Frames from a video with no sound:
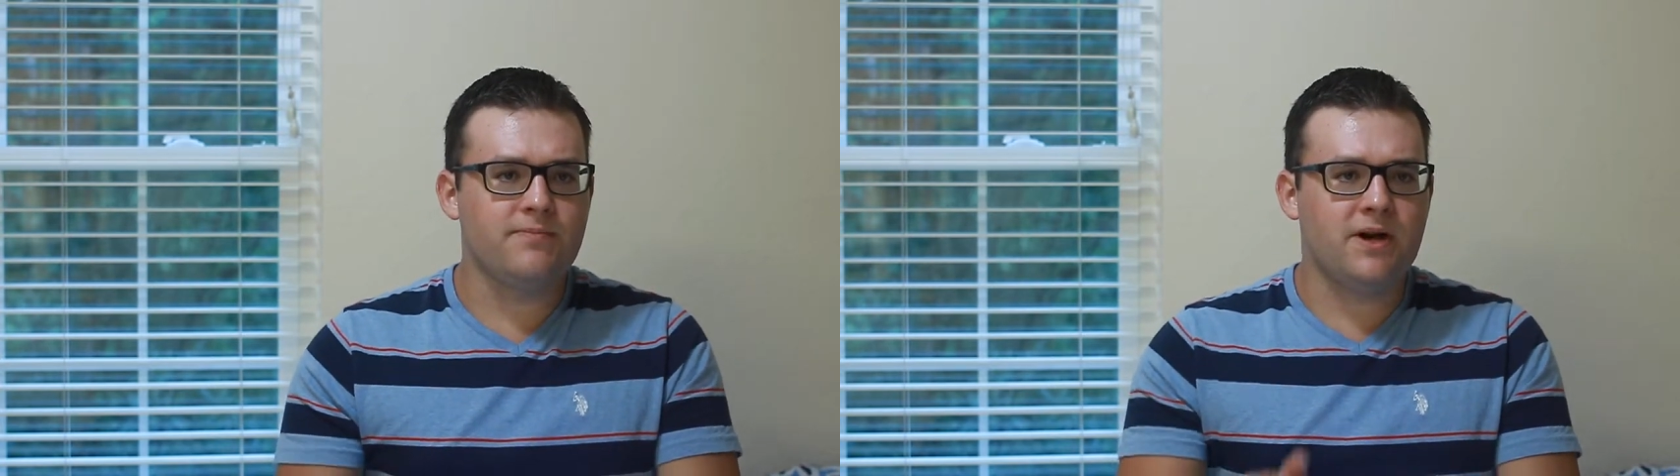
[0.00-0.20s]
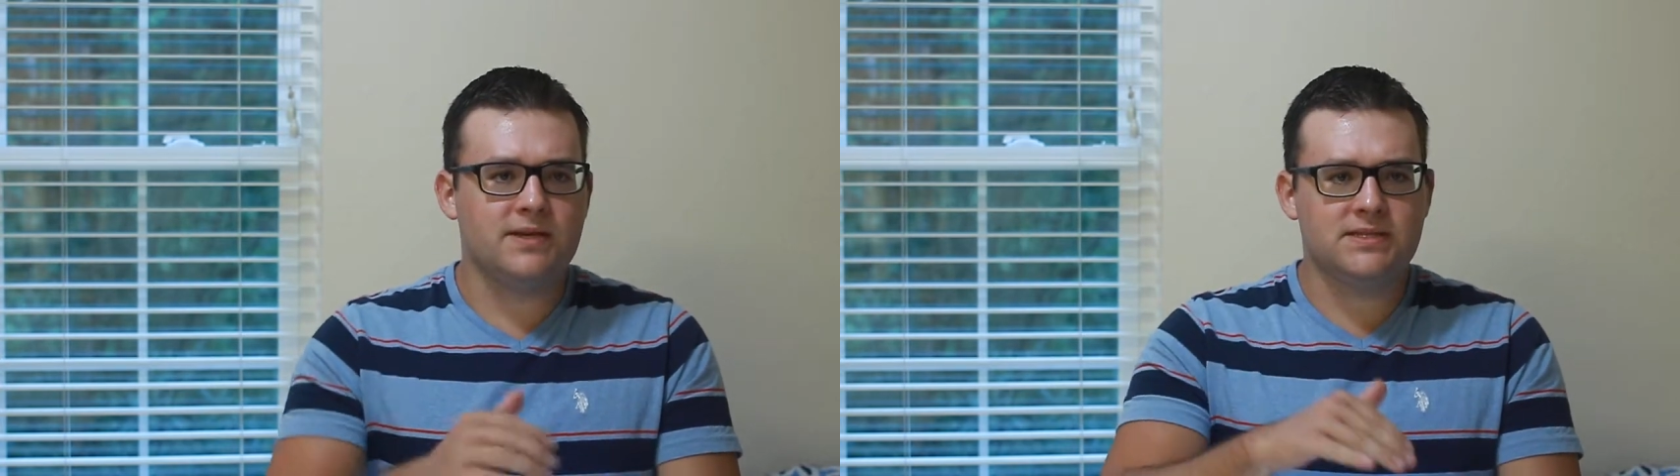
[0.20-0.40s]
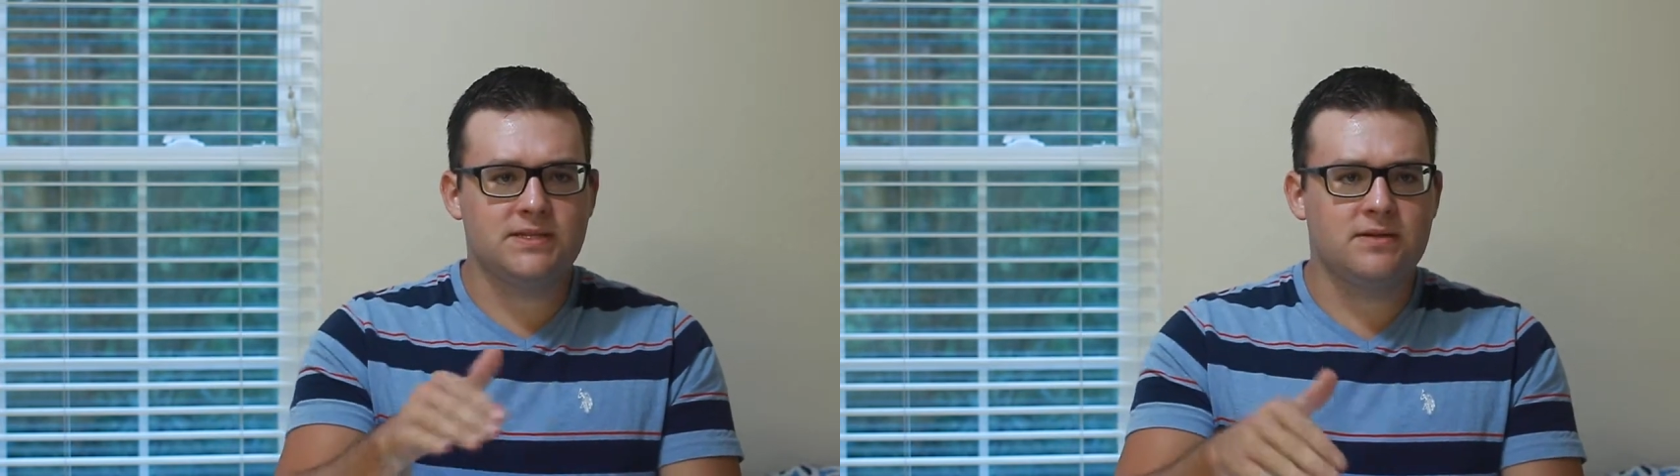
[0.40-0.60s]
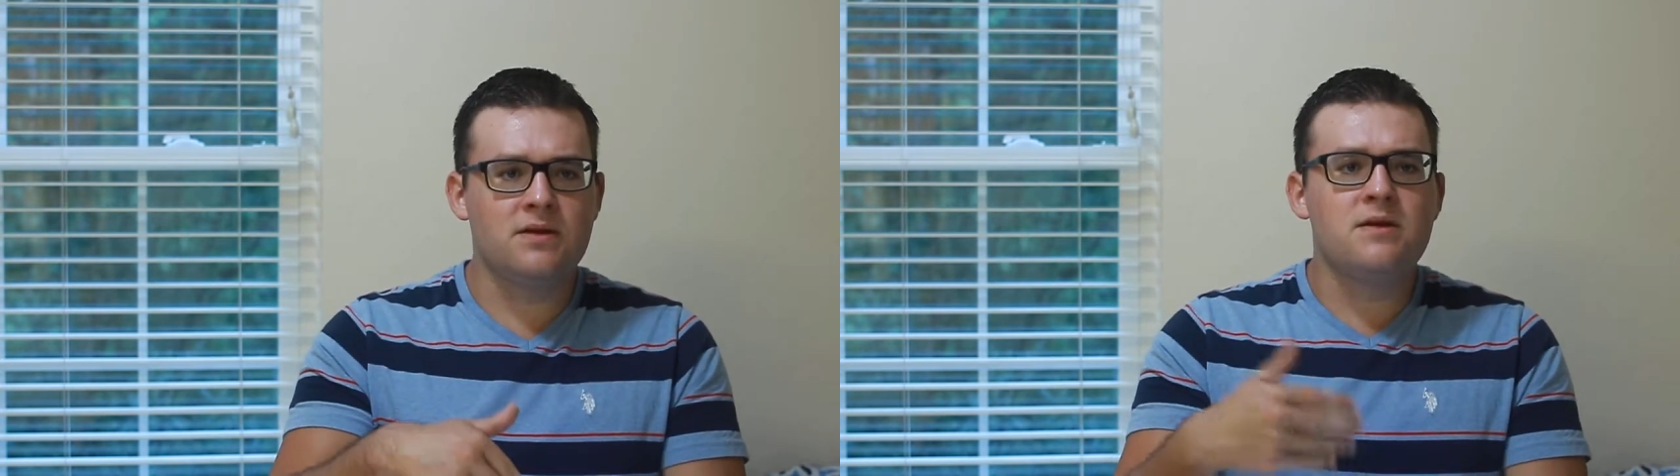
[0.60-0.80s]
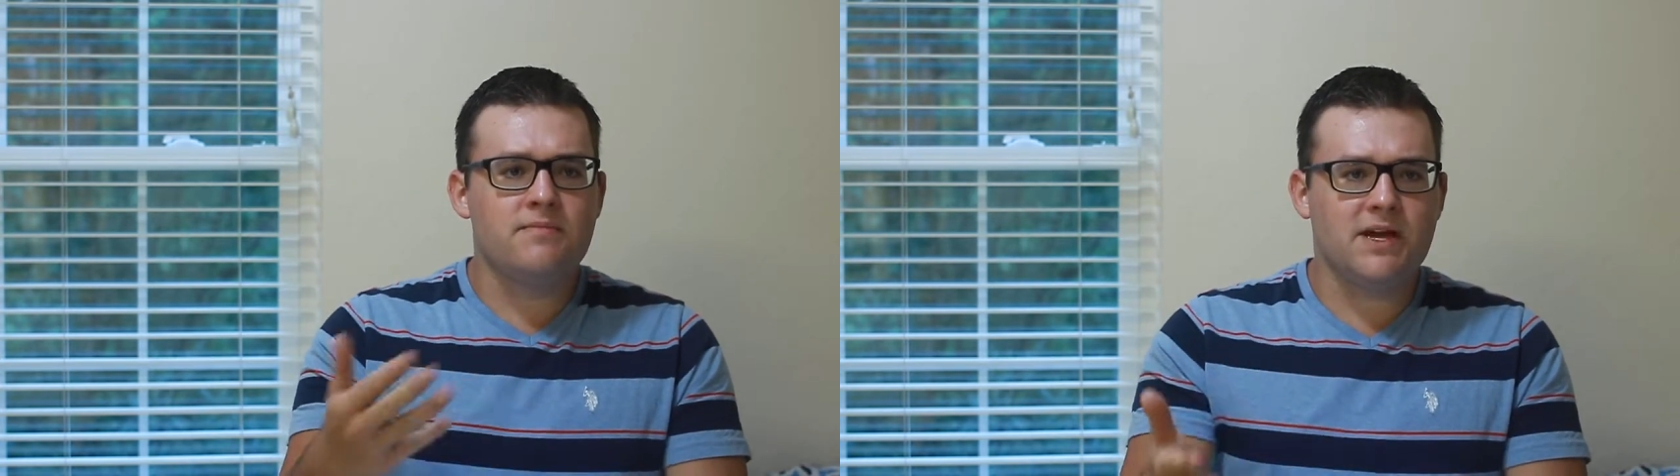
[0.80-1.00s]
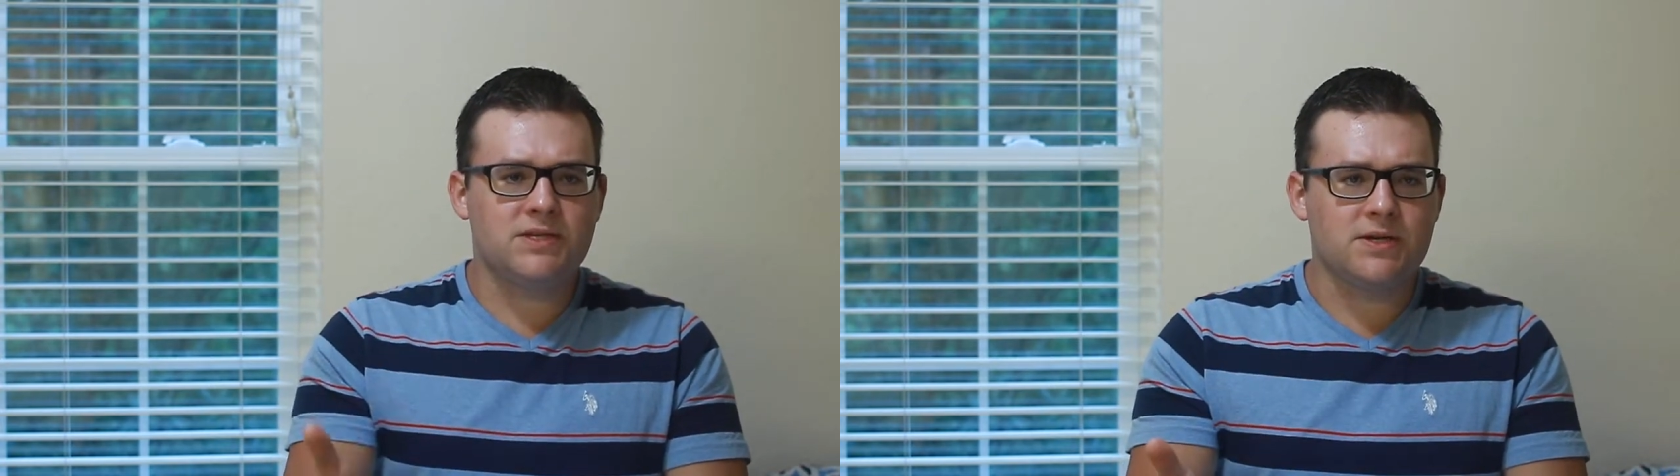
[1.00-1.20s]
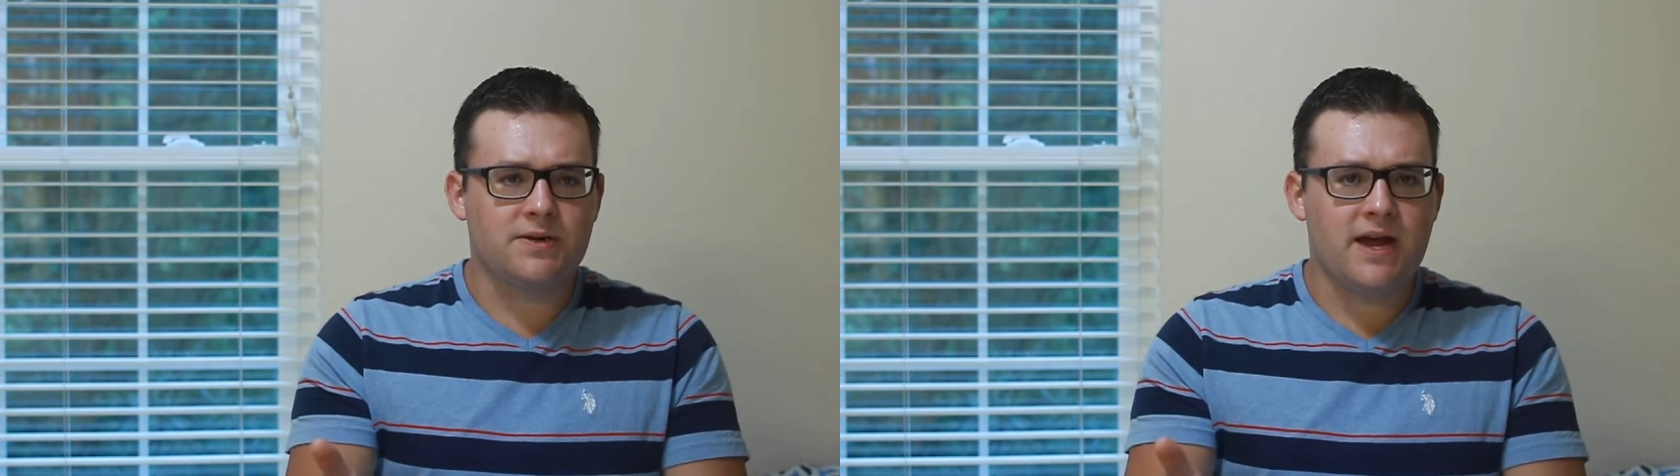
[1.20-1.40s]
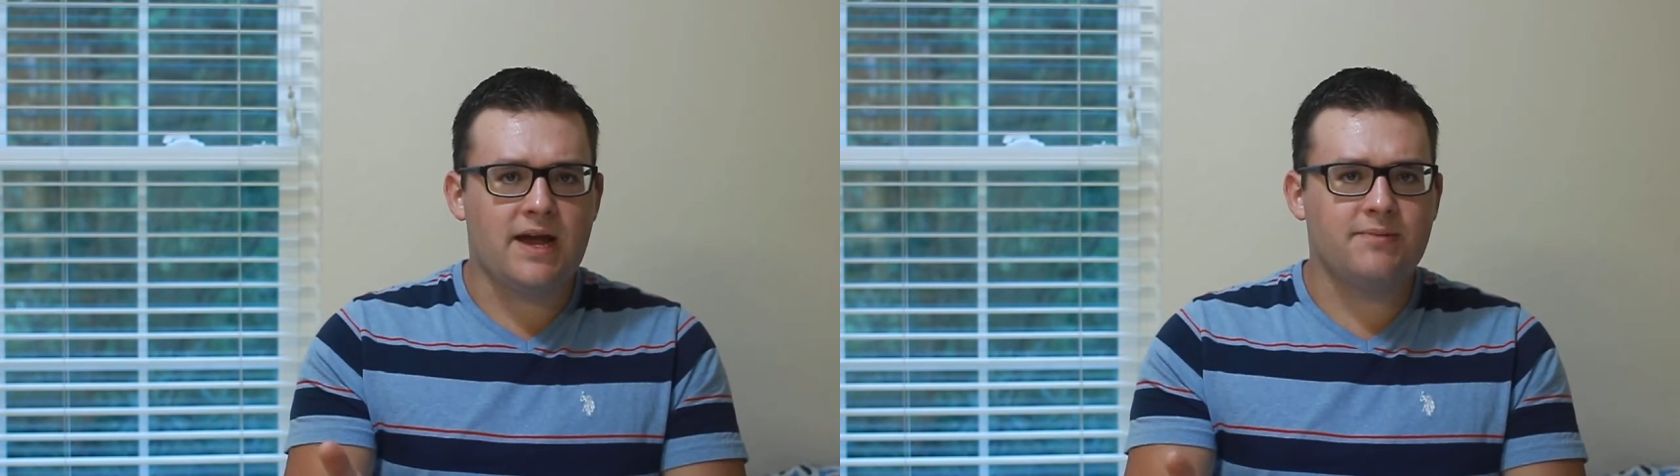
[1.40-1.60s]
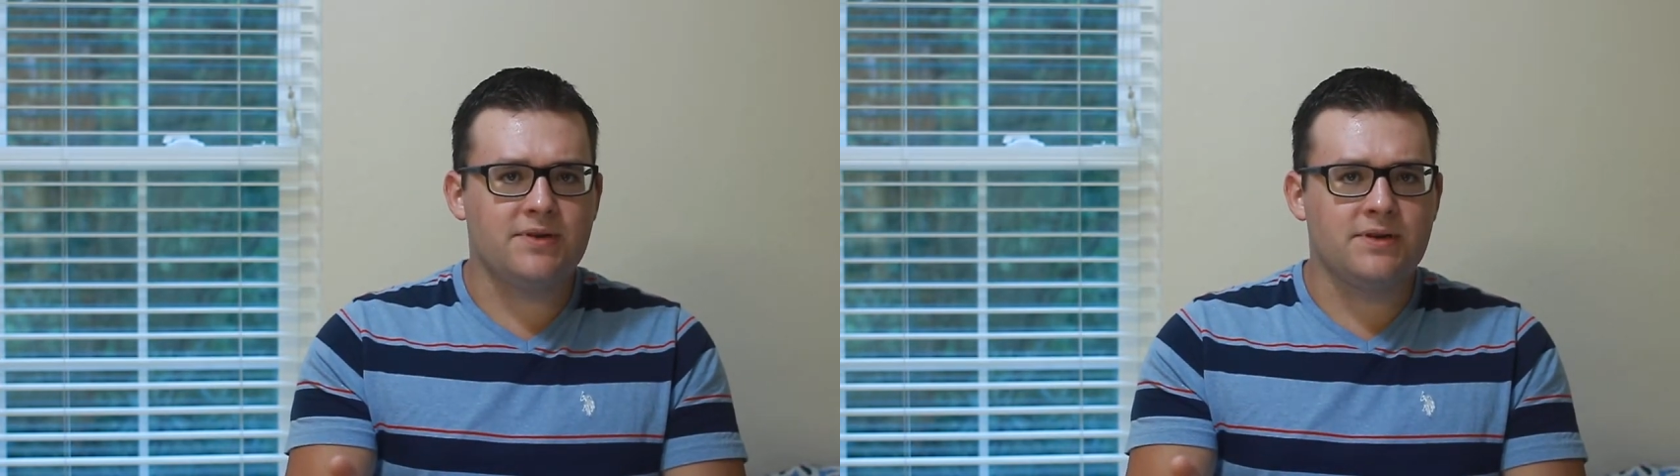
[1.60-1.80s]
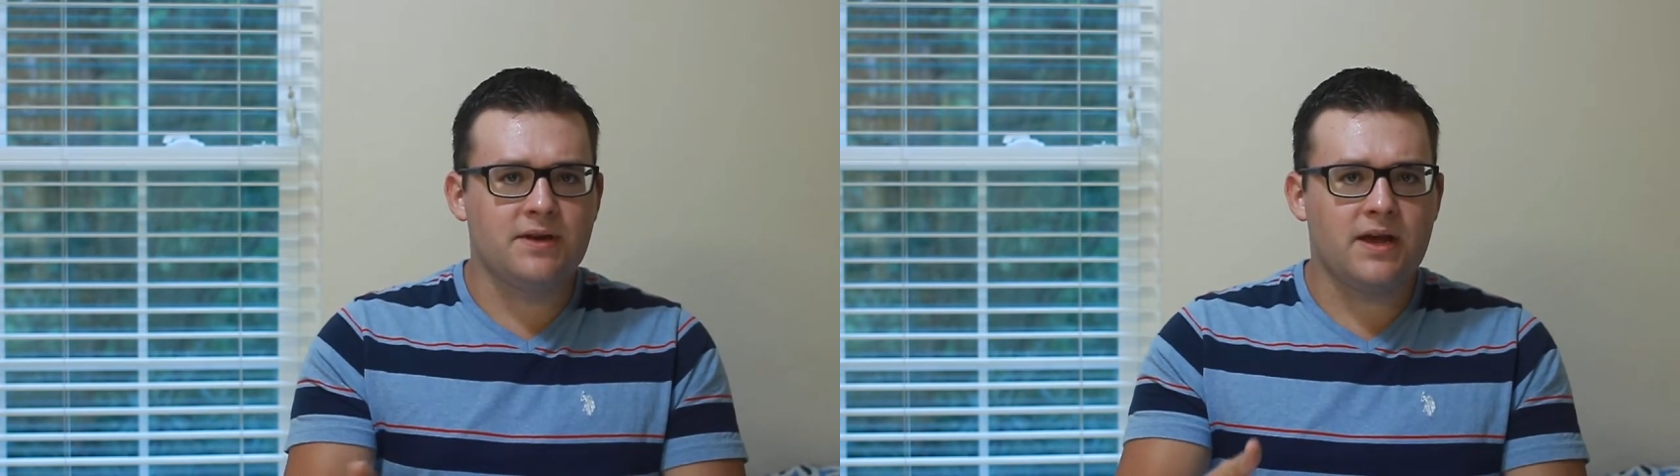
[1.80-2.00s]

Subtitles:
Boston Massacre happened